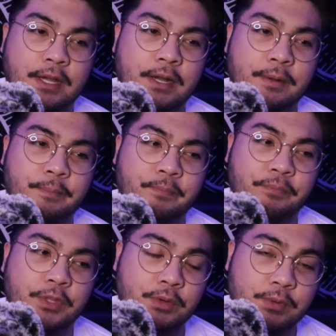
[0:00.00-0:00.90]

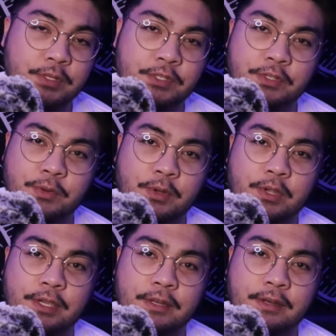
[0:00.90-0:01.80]
the green
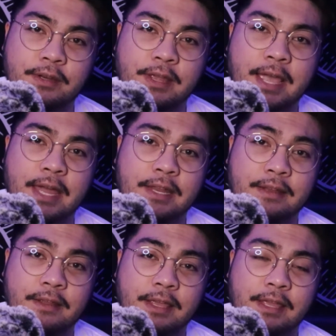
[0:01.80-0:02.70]
screen,
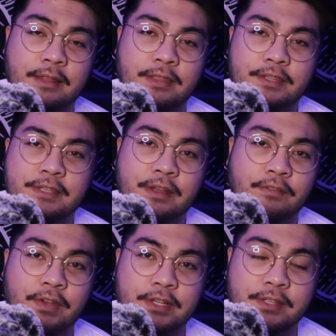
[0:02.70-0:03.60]
adding in the sound
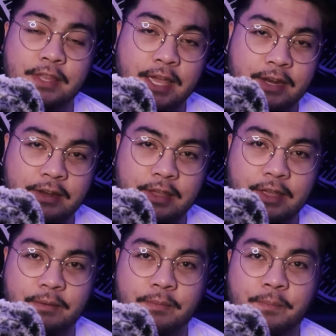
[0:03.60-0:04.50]
effects and the editing,
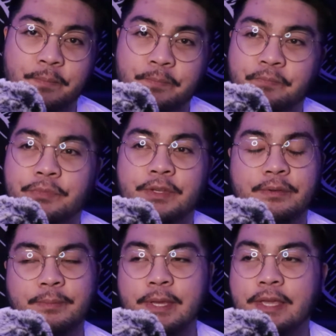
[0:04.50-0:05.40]
and
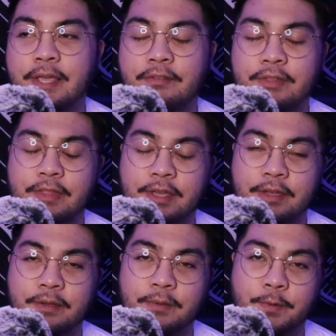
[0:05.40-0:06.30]
making
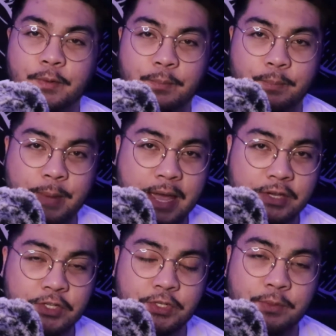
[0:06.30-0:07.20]
everything
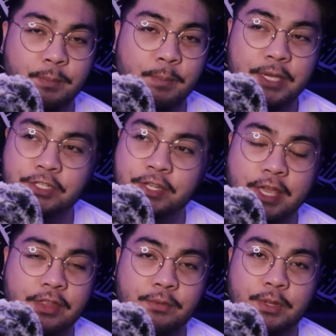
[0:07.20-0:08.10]
mesh
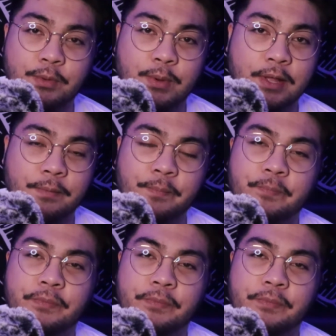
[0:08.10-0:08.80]
together really well